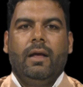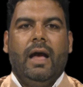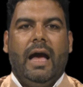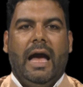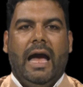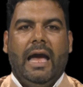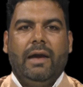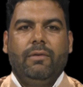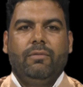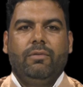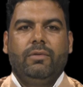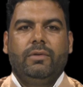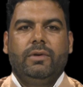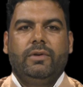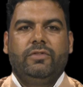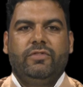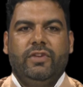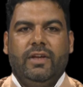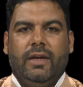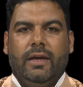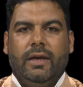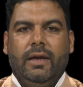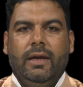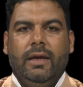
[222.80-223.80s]
I would
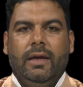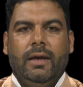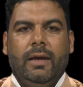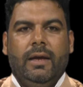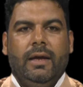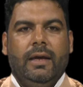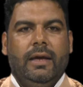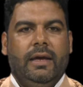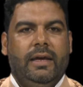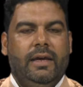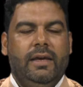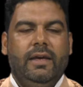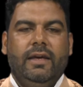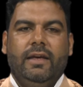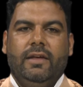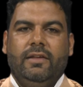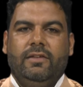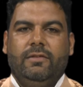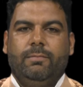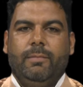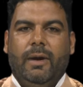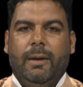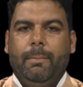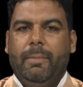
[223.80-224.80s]
say, he is
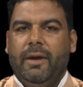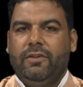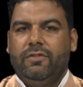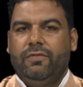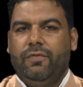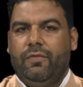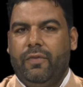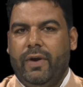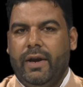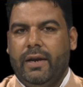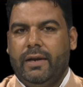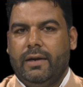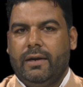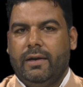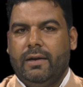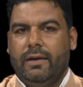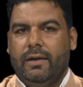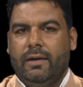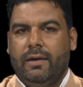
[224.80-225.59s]
my best friend.